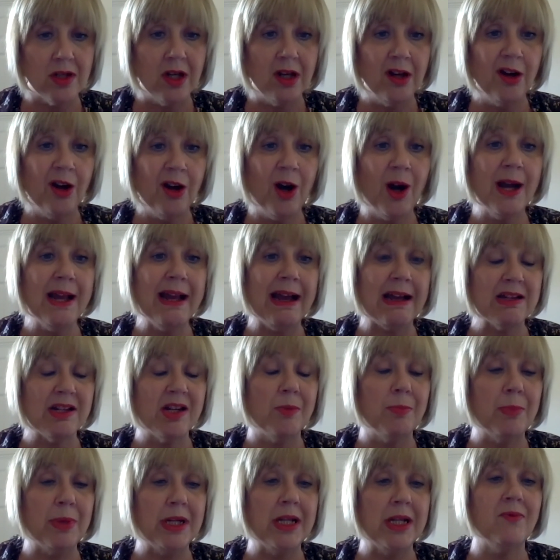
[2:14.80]
I
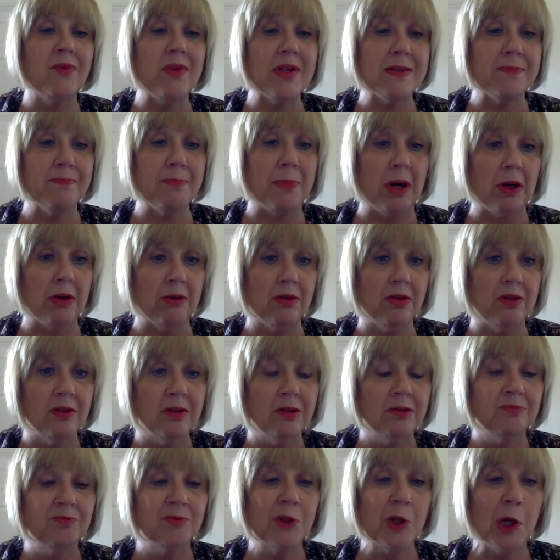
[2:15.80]
actually believe it's both.
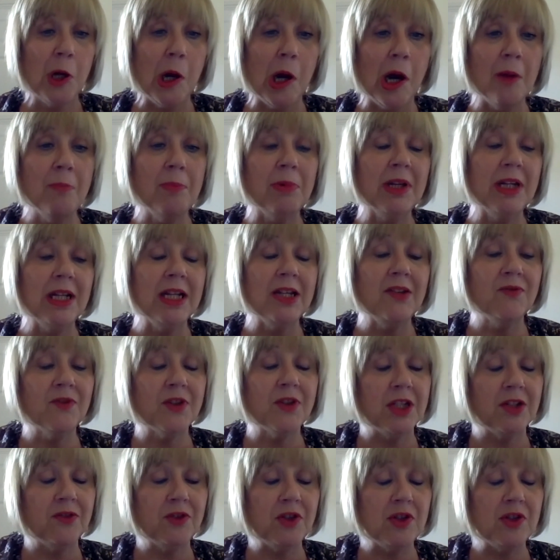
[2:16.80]
I believe
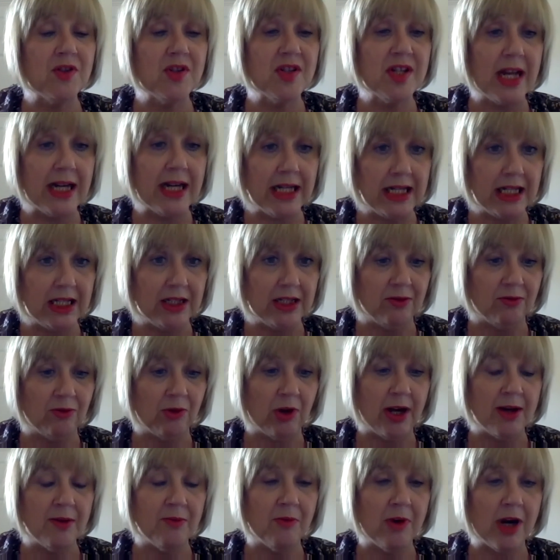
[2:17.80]
that if you sell it in the
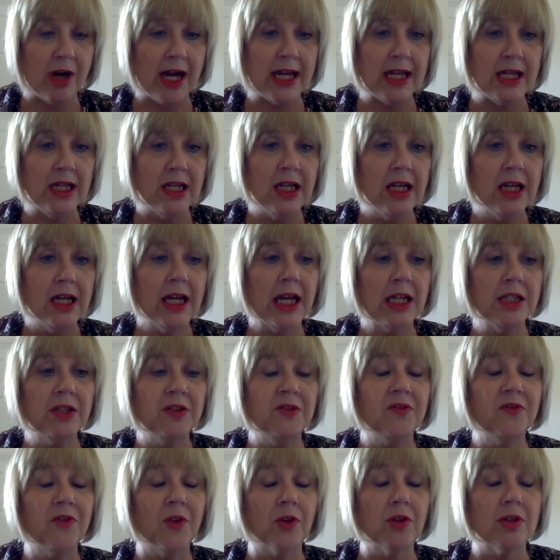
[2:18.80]
right way and
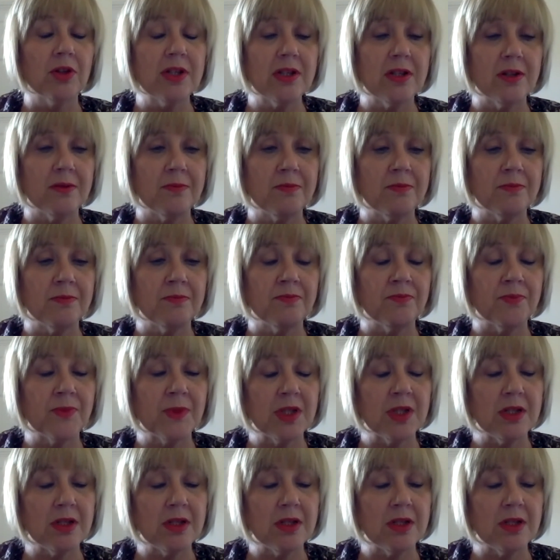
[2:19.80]
you follow some